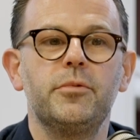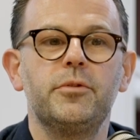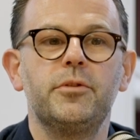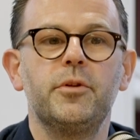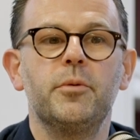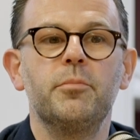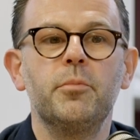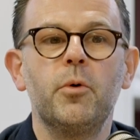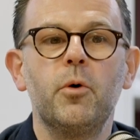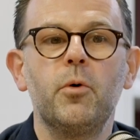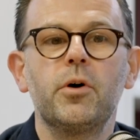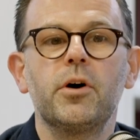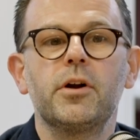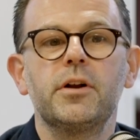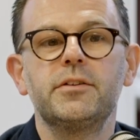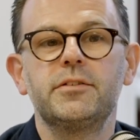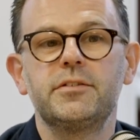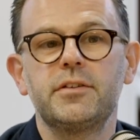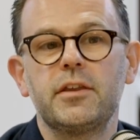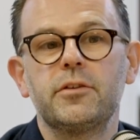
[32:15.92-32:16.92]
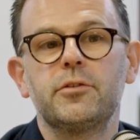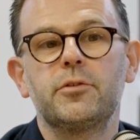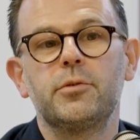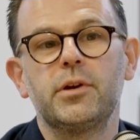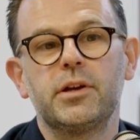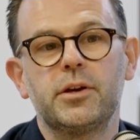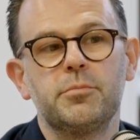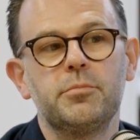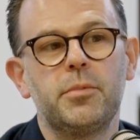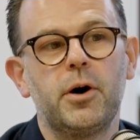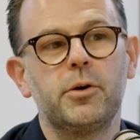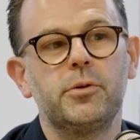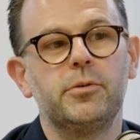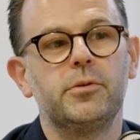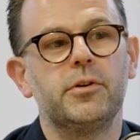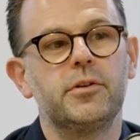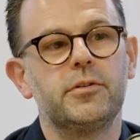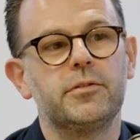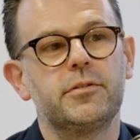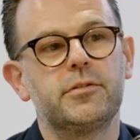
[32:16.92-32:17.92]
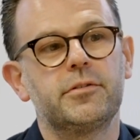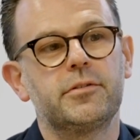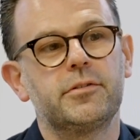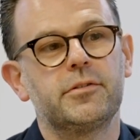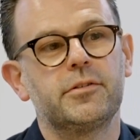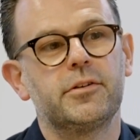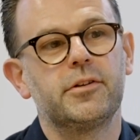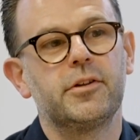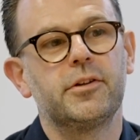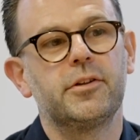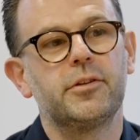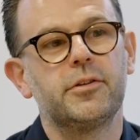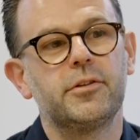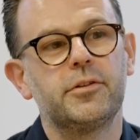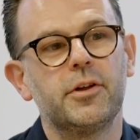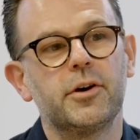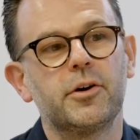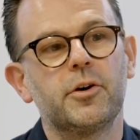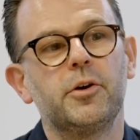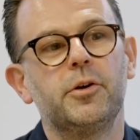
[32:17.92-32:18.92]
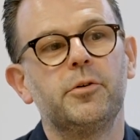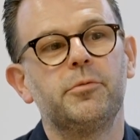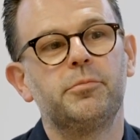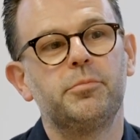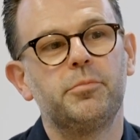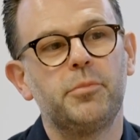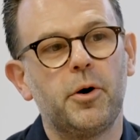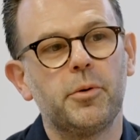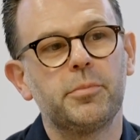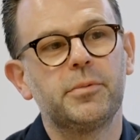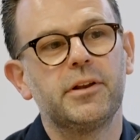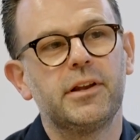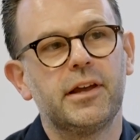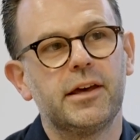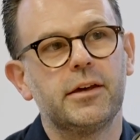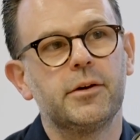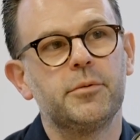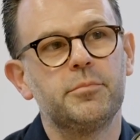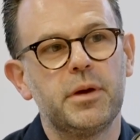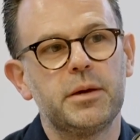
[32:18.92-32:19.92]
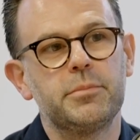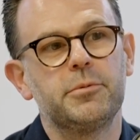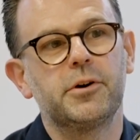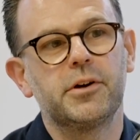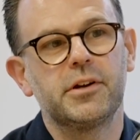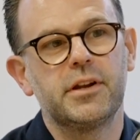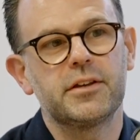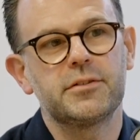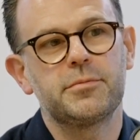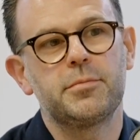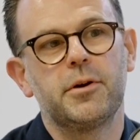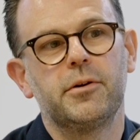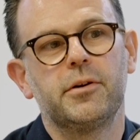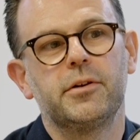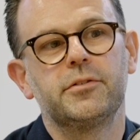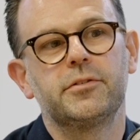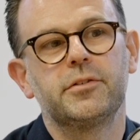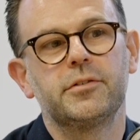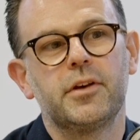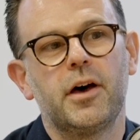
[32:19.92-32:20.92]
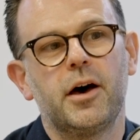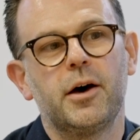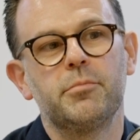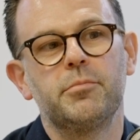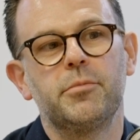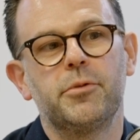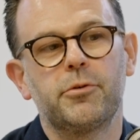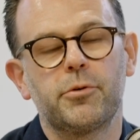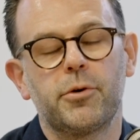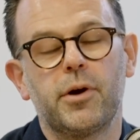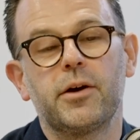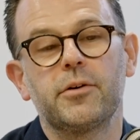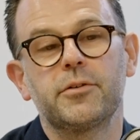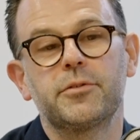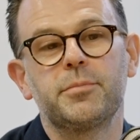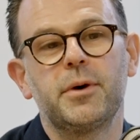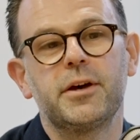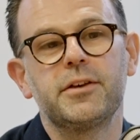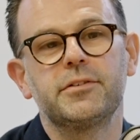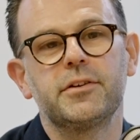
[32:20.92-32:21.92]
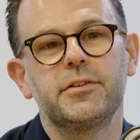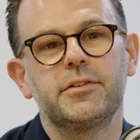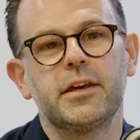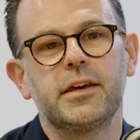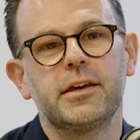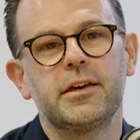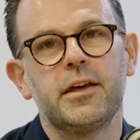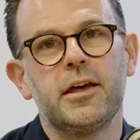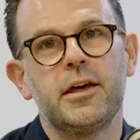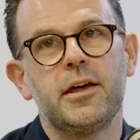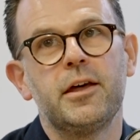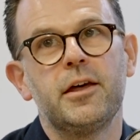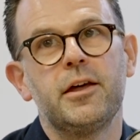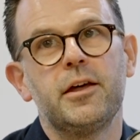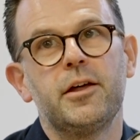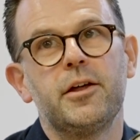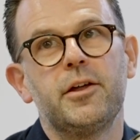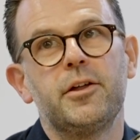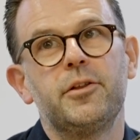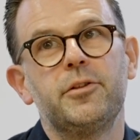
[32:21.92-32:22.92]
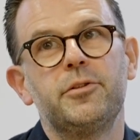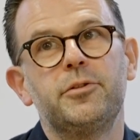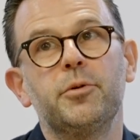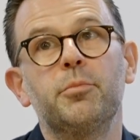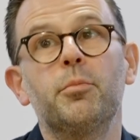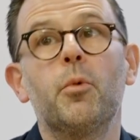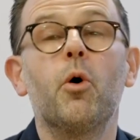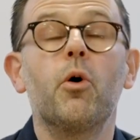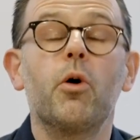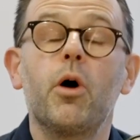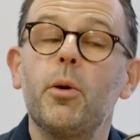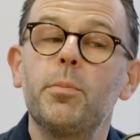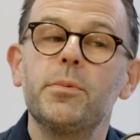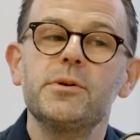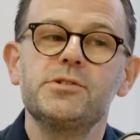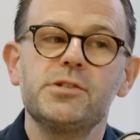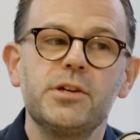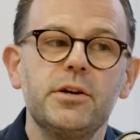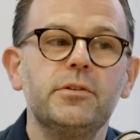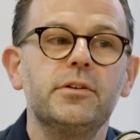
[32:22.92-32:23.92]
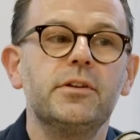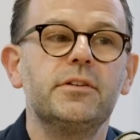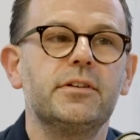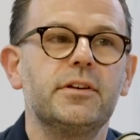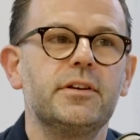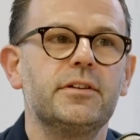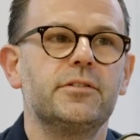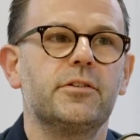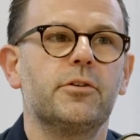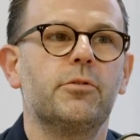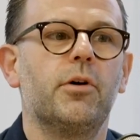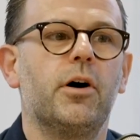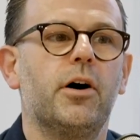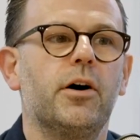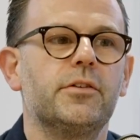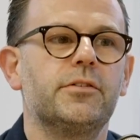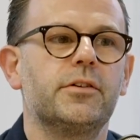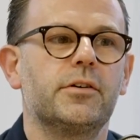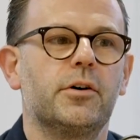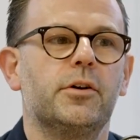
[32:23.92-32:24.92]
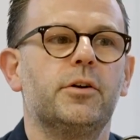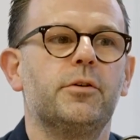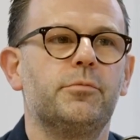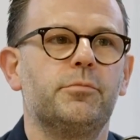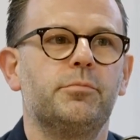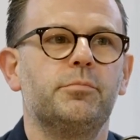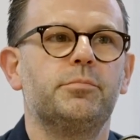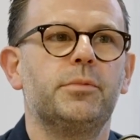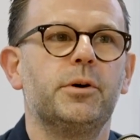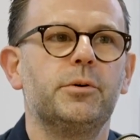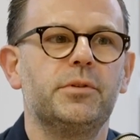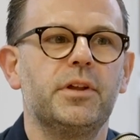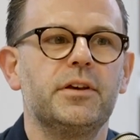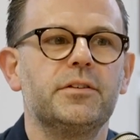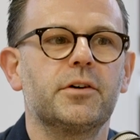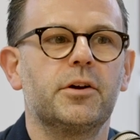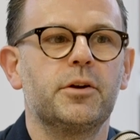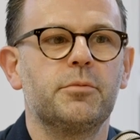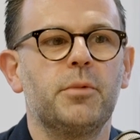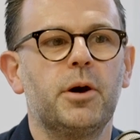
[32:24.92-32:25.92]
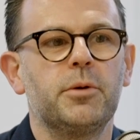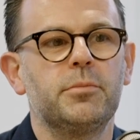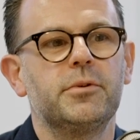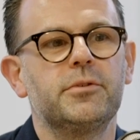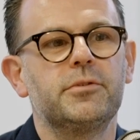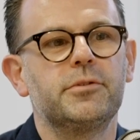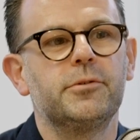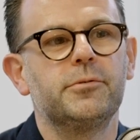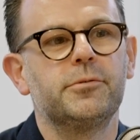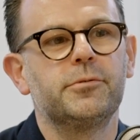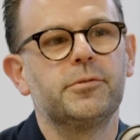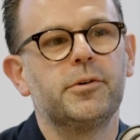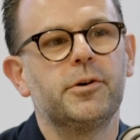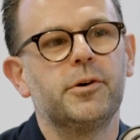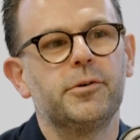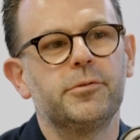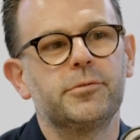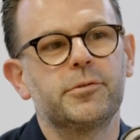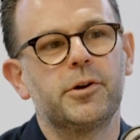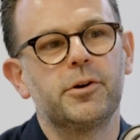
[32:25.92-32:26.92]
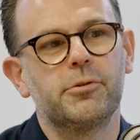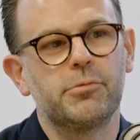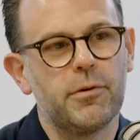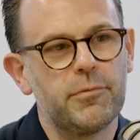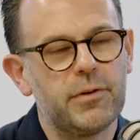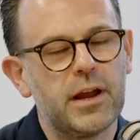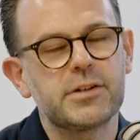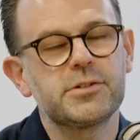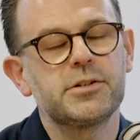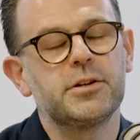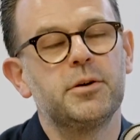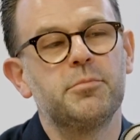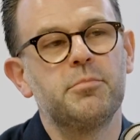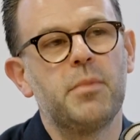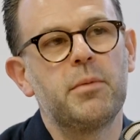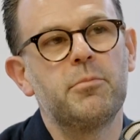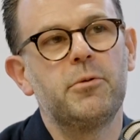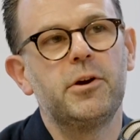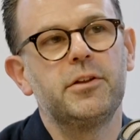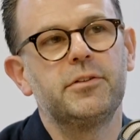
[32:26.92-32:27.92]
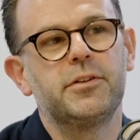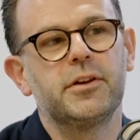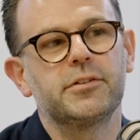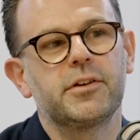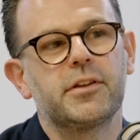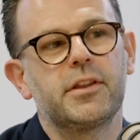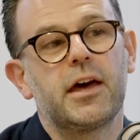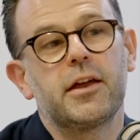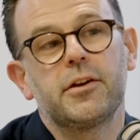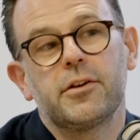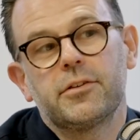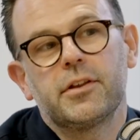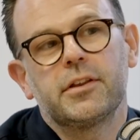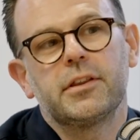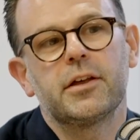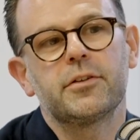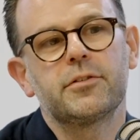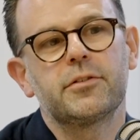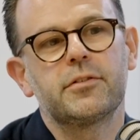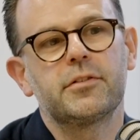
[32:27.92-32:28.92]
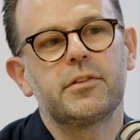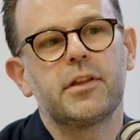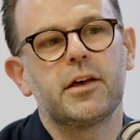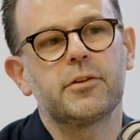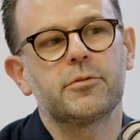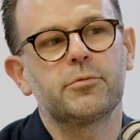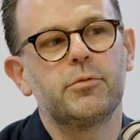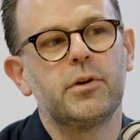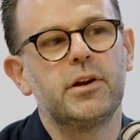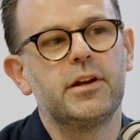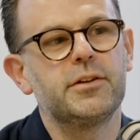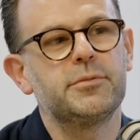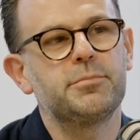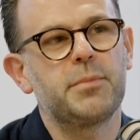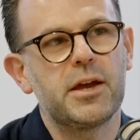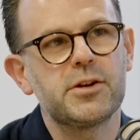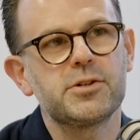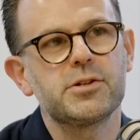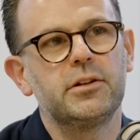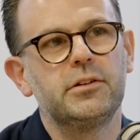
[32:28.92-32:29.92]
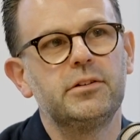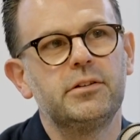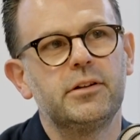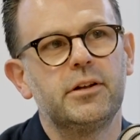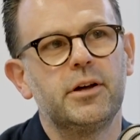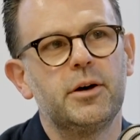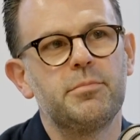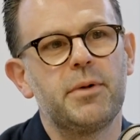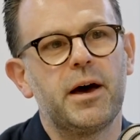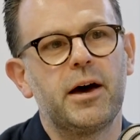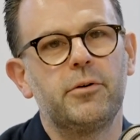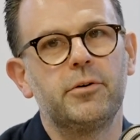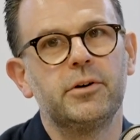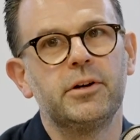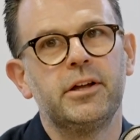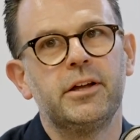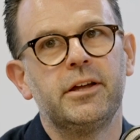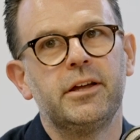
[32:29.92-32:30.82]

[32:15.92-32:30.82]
the more kind of sensory components that kind of populate and people can experience throughout a space, I think the more opportunities there are to kind of build these kind of moments of kind of reflection and memory and things like that. And I think that's really special about